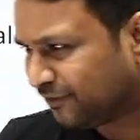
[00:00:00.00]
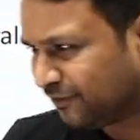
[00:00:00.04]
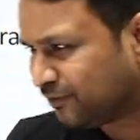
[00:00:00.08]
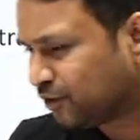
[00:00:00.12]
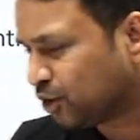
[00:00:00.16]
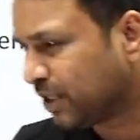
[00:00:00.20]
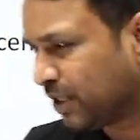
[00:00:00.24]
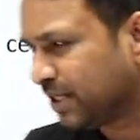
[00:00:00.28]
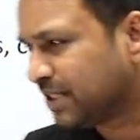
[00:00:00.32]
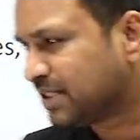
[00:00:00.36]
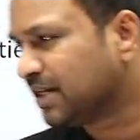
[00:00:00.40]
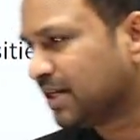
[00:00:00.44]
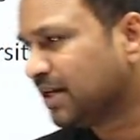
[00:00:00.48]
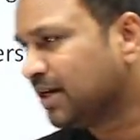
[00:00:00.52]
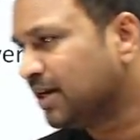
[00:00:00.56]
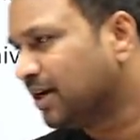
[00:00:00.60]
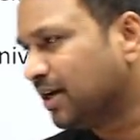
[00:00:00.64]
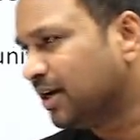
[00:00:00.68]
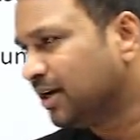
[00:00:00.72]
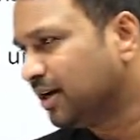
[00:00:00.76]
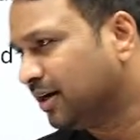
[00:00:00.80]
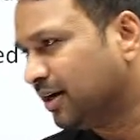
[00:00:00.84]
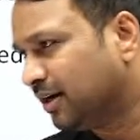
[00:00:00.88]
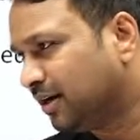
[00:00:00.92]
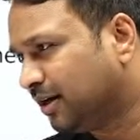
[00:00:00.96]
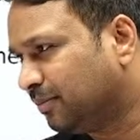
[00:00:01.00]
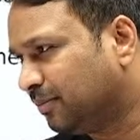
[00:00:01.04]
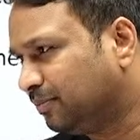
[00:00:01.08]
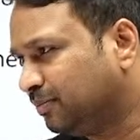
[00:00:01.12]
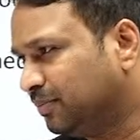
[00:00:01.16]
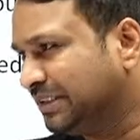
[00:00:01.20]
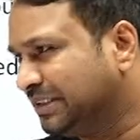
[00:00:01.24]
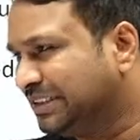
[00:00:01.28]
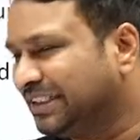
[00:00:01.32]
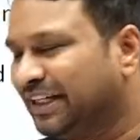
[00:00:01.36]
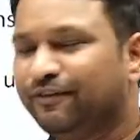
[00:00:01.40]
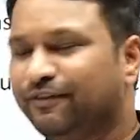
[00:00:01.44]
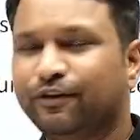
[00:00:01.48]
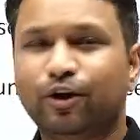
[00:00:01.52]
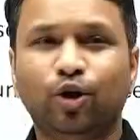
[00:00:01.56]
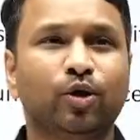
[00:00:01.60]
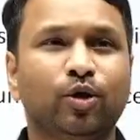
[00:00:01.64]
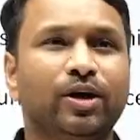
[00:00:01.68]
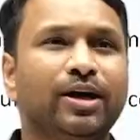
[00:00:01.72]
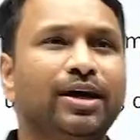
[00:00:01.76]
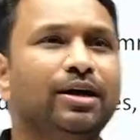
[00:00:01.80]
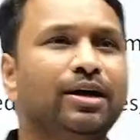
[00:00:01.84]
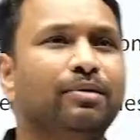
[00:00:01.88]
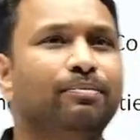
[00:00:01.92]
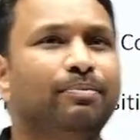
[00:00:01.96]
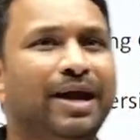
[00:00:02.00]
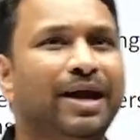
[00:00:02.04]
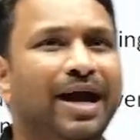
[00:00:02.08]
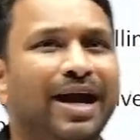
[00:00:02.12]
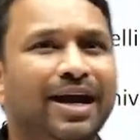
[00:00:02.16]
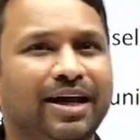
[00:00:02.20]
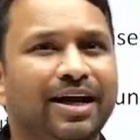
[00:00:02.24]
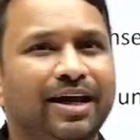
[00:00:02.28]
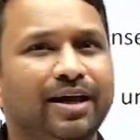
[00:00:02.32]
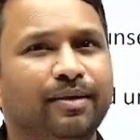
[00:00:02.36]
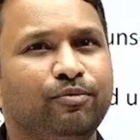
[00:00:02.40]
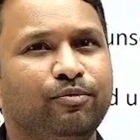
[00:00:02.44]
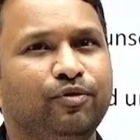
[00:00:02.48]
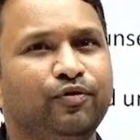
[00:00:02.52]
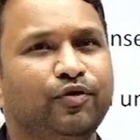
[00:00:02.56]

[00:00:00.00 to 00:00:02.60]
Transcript: choice. See, if you're looking at a brand name,